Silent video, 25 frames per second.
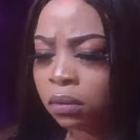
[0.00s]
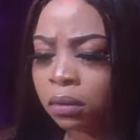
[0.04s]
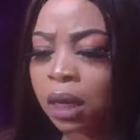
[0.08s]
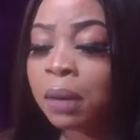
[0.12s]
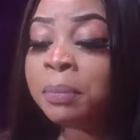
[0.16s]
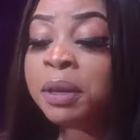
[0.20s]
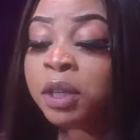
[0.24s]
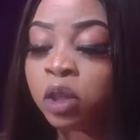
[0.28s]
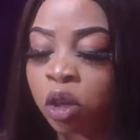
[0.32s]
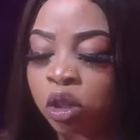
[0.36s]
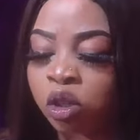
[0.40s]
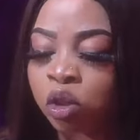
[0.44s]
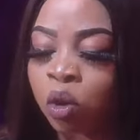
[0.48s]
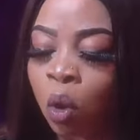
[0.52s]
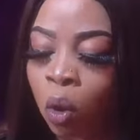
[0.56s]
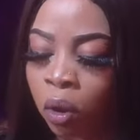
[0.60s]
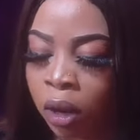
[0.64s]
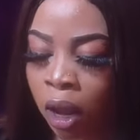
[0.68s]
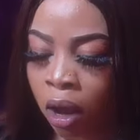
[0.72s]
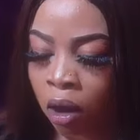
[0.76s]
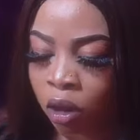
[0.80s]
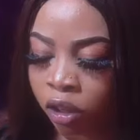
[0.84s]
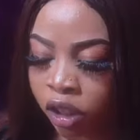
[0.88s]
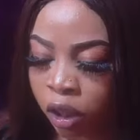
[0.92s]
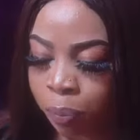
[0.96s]
Let me just call
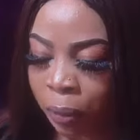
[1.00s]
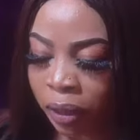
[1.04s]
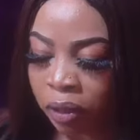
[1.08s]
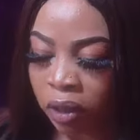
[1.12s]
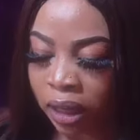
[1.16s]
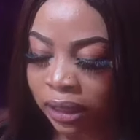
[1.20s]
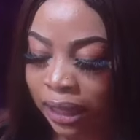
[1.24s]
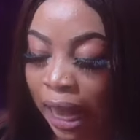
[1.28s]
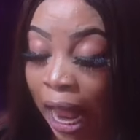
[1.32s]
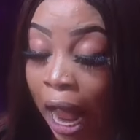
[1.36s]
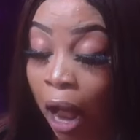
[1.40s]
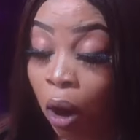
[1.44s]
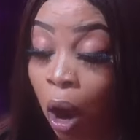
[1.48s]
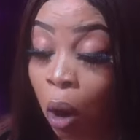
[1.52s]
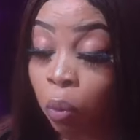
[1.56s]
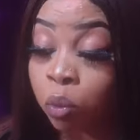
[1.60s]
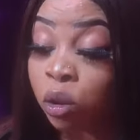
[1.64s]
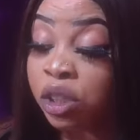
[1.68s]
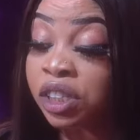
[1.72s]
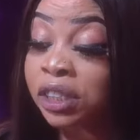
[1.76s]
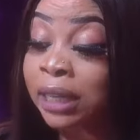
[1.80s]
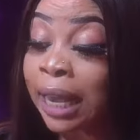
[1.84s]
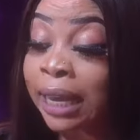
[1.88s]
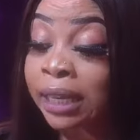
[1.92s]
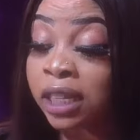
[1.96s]
her husband because I
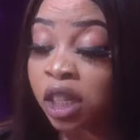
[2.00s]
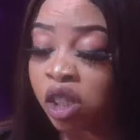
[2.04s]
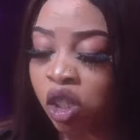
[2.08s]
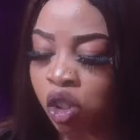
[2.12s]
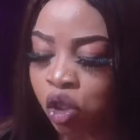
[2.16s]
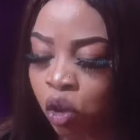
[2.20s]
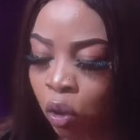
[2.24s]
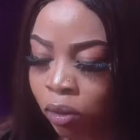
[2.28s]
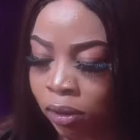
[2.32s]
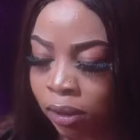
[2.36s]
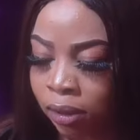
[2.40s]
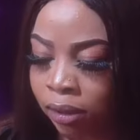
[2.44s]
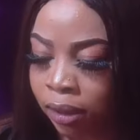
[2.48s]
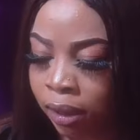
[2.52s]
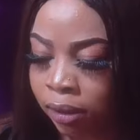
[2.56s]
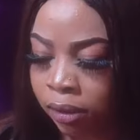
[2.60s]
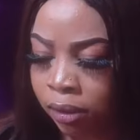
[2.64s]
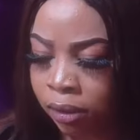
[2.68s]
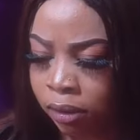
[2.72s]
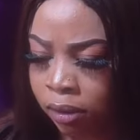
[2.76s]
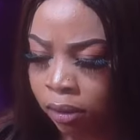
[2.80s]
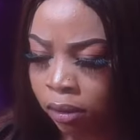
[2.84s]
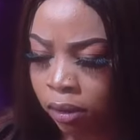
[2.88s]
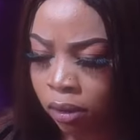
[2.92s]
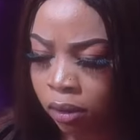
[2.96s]
won't take this
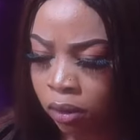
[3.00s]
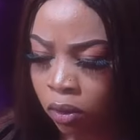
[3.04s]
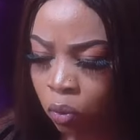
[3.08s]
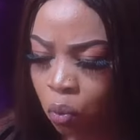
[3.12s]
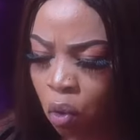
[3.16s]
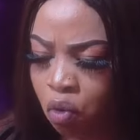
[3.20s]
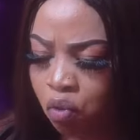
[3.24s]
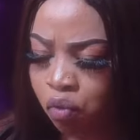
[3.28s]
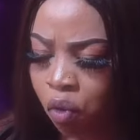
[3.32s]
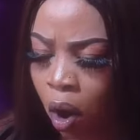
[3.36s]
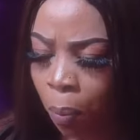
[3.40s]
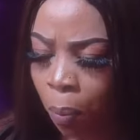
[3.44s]
nonsense. What